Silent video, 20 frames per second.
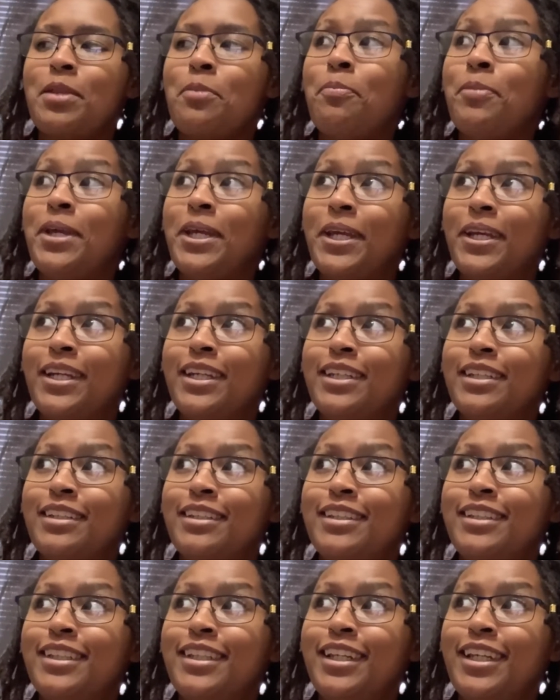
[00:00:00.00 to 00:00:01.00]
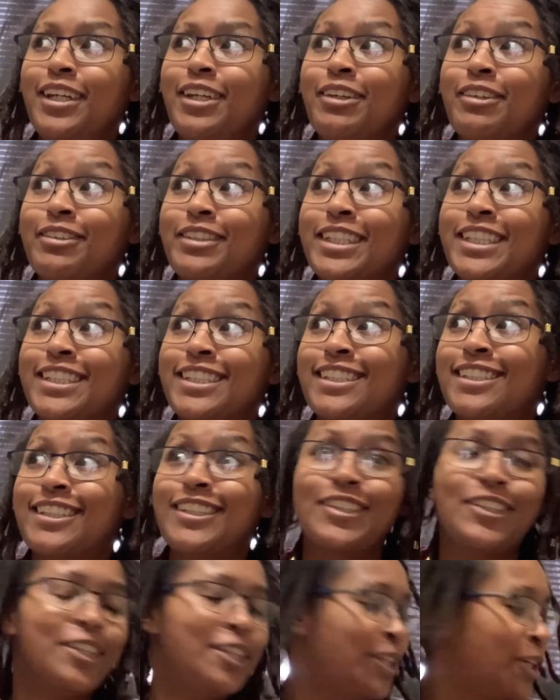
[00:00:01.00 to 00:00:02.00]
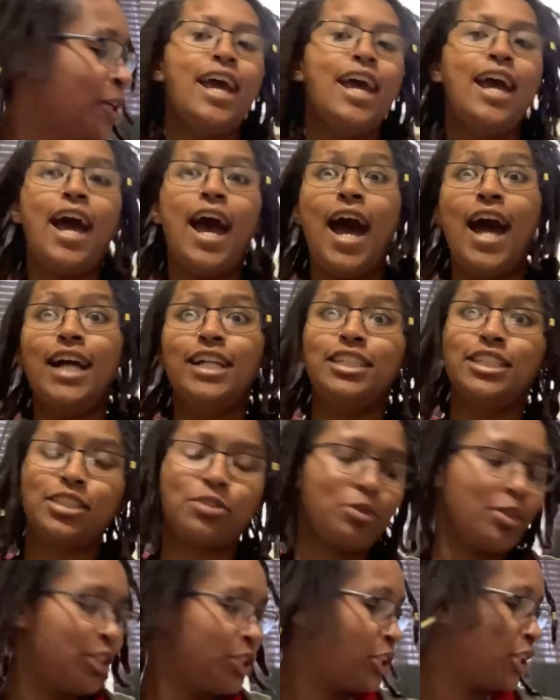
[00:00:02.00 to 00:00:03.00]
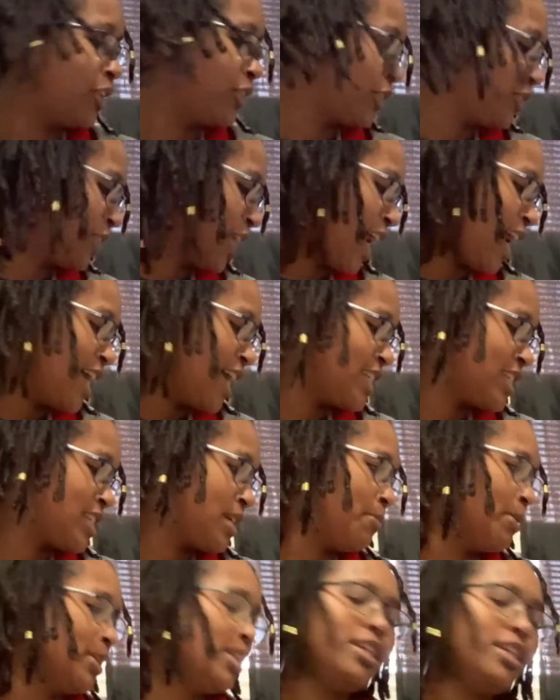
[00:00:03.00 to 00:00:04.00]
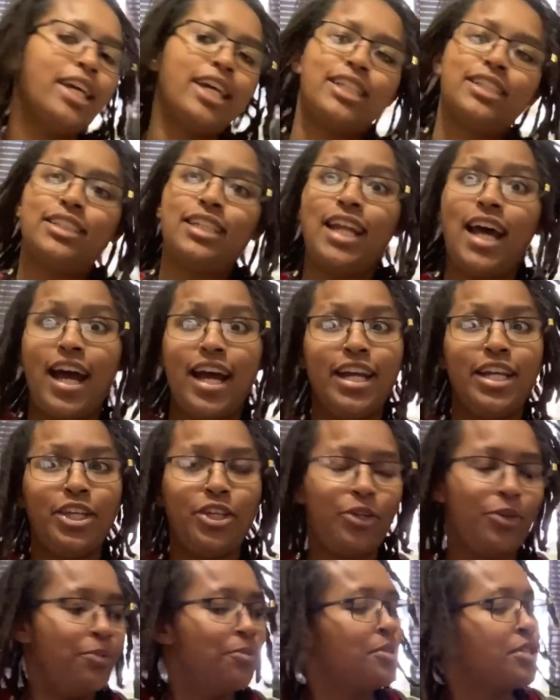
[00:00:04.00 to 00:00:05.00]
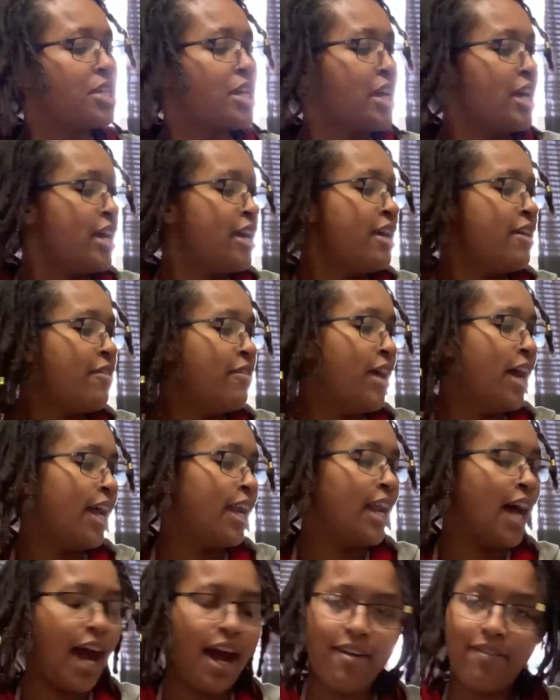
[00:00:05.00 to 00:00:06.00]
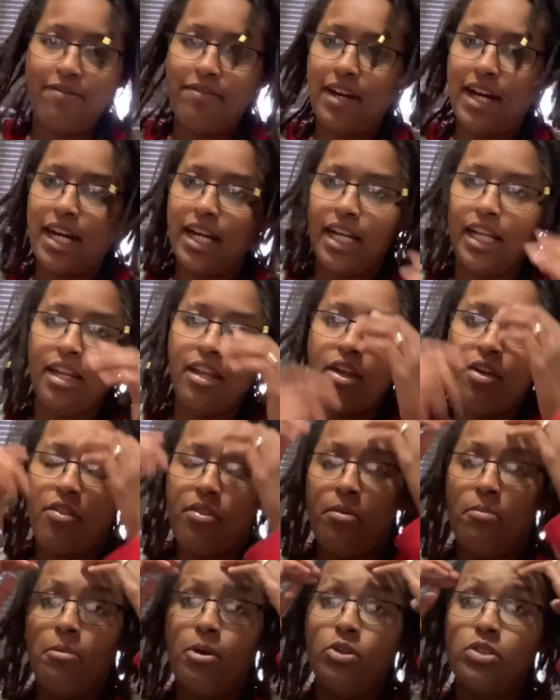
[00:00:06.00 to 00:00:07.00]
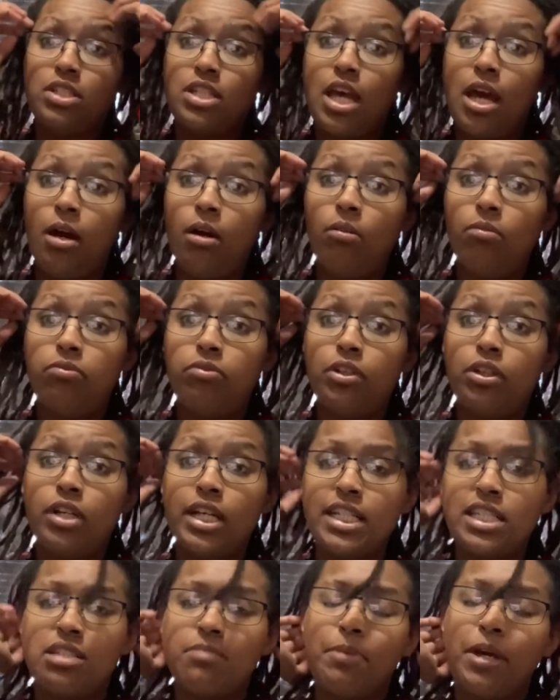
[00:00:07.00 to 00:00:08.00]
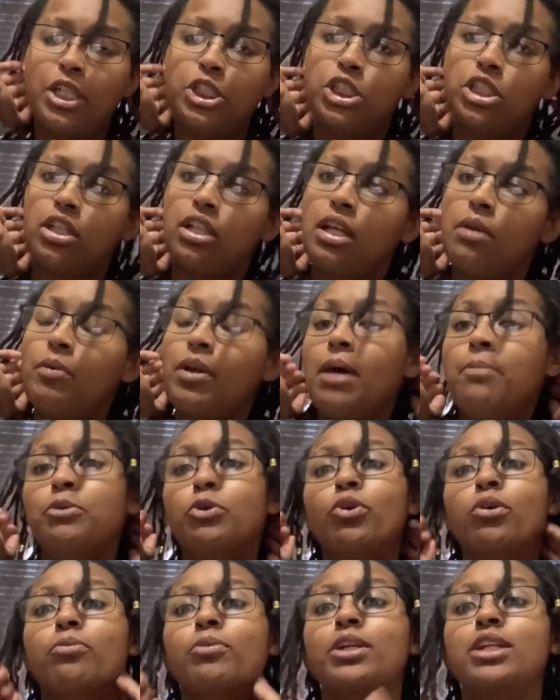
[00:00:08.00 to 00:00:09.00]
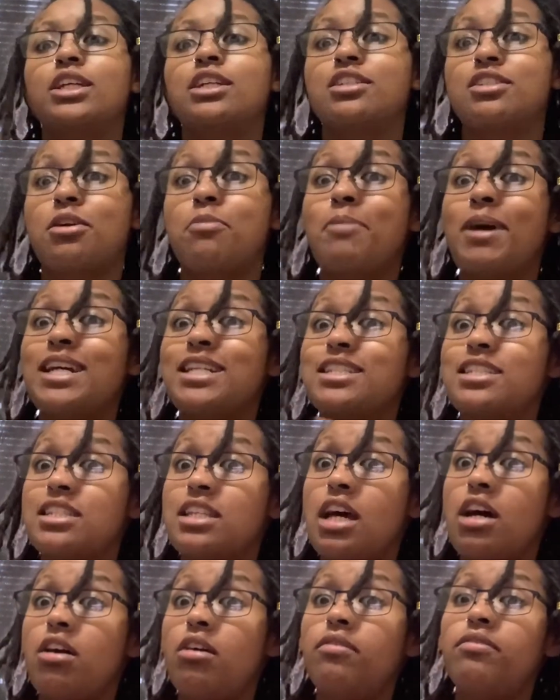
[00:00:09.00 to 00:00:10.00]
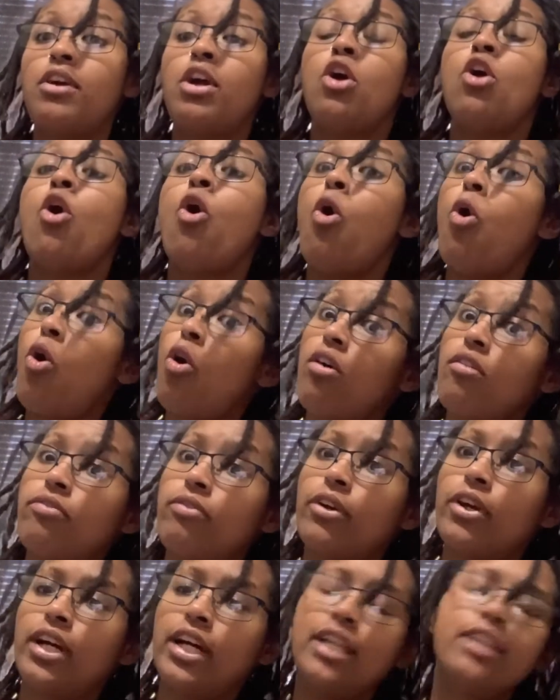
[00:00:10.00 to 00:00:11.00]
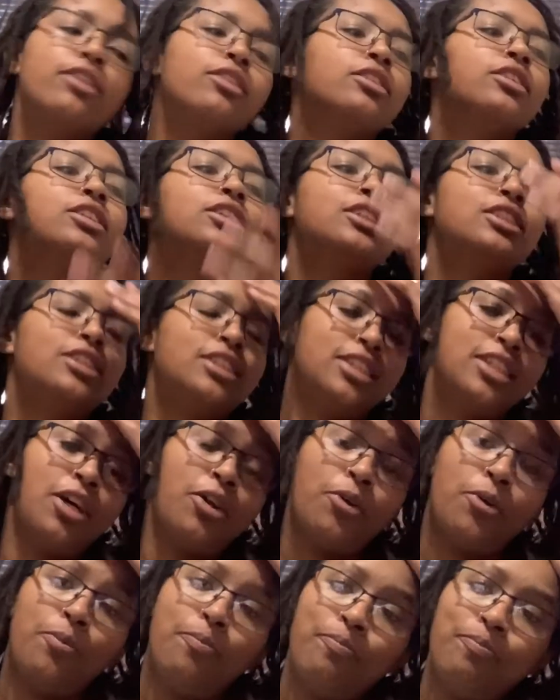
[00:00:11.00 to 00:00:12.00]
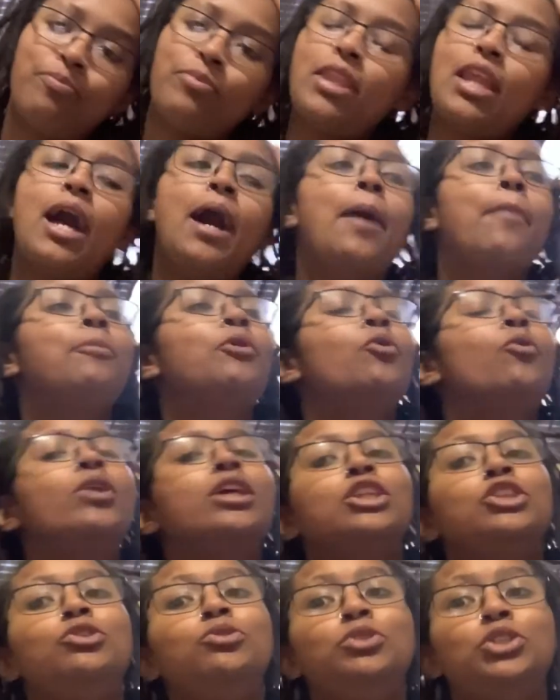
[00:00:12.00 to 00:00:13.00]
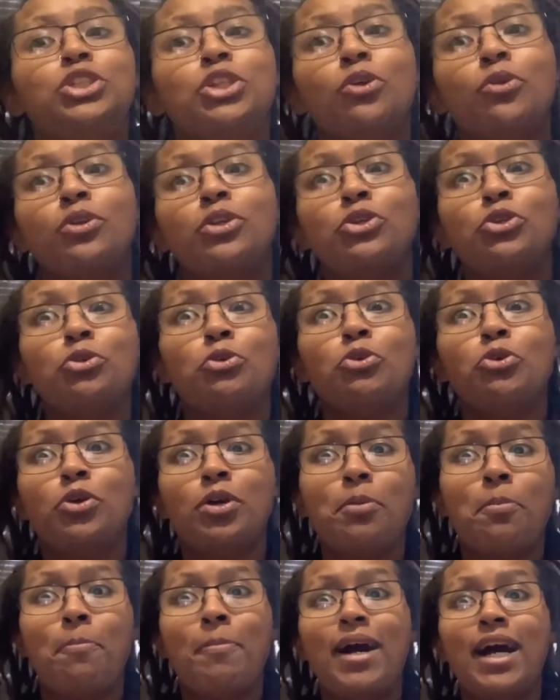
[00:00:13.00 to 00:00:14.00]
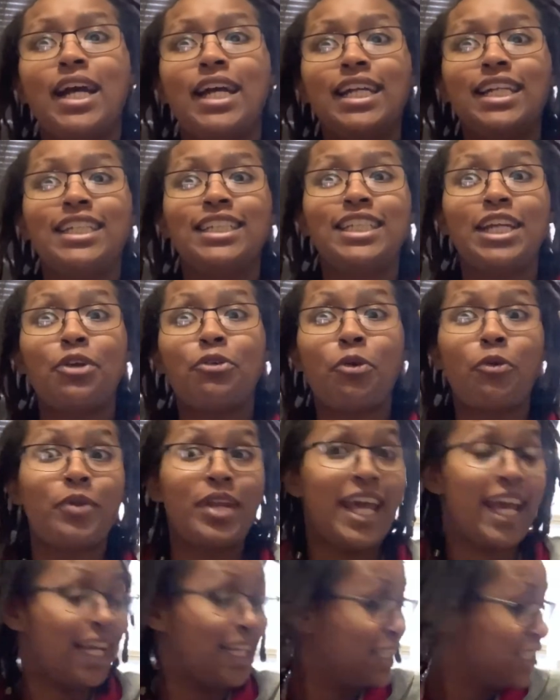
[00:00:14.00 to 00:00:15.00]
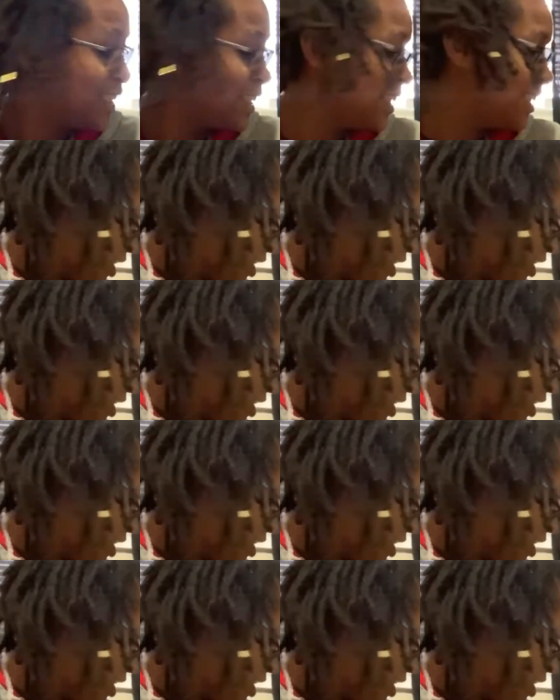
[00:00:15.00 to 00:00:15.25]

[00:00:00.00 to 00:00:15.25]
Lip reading: being egotistical. I just want to show you guys some of the decks that I use that I find the most helpful, especially when I'm doing readings on myself or for others. So I'm going to show you my tarot decks.